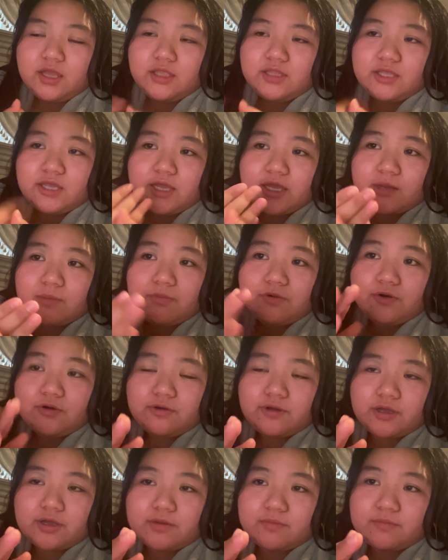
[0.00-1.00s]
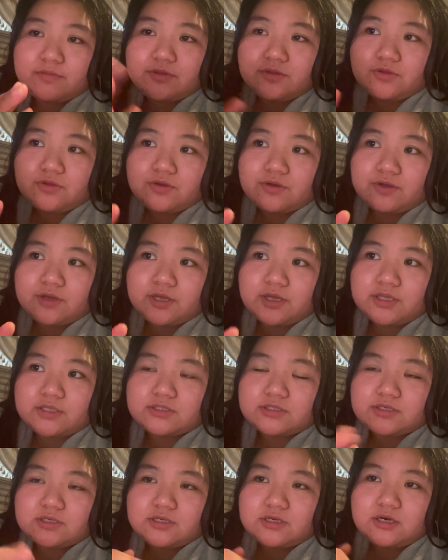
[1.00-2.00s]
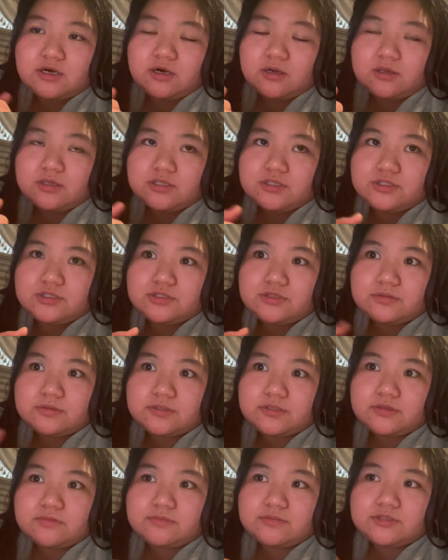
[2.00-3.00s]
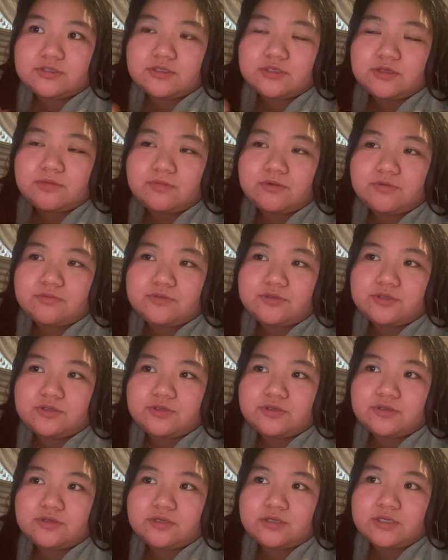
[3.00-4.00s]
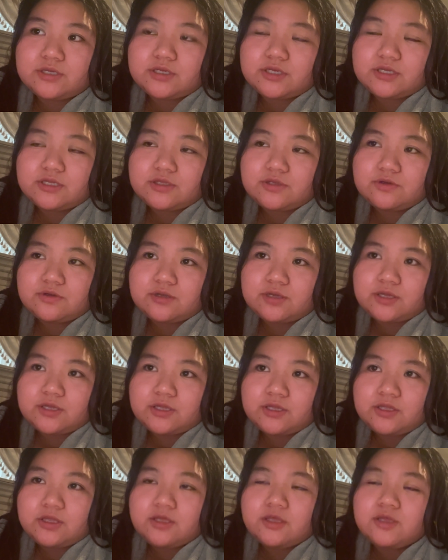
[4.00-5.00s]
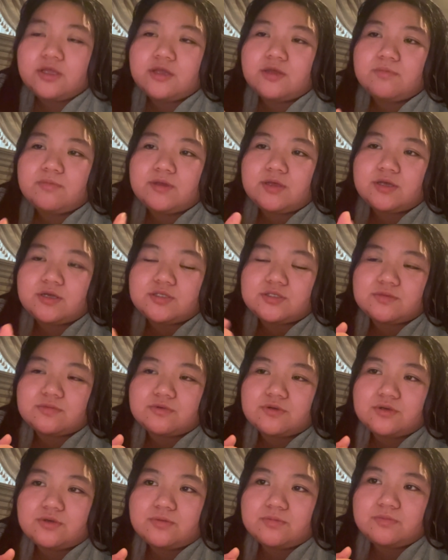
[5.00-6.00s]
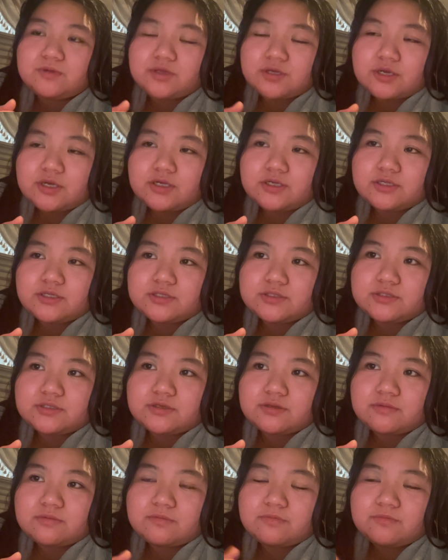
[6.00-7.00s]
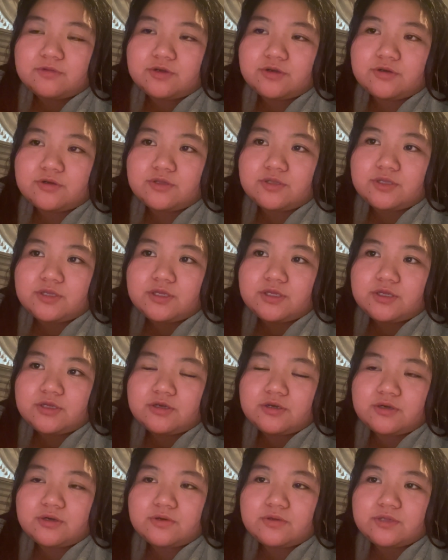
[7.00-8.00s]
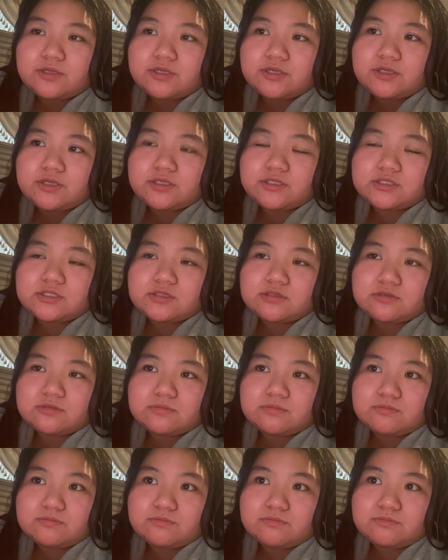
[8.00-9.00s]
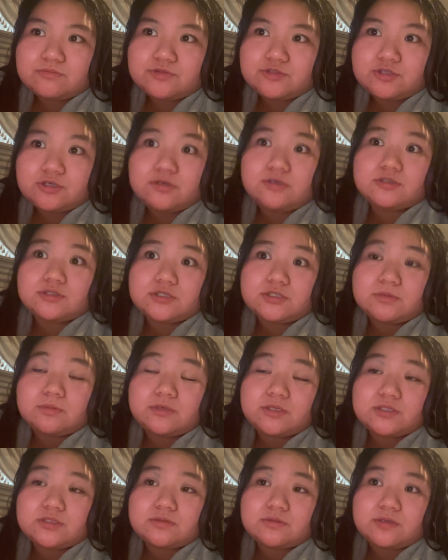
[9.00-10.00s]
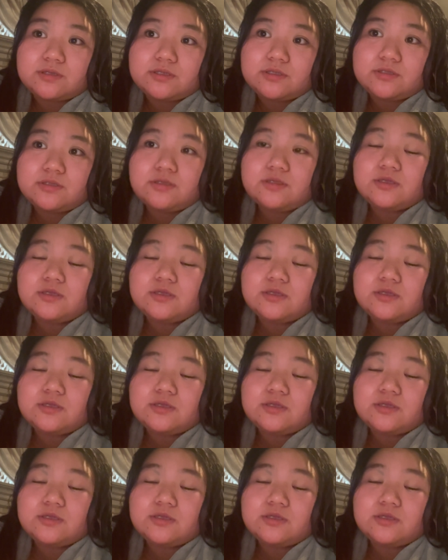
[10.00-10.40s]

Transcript: ACT program, ELA is a college for him, so he moved to ELA because of Cody. Cody is Charles's best friend.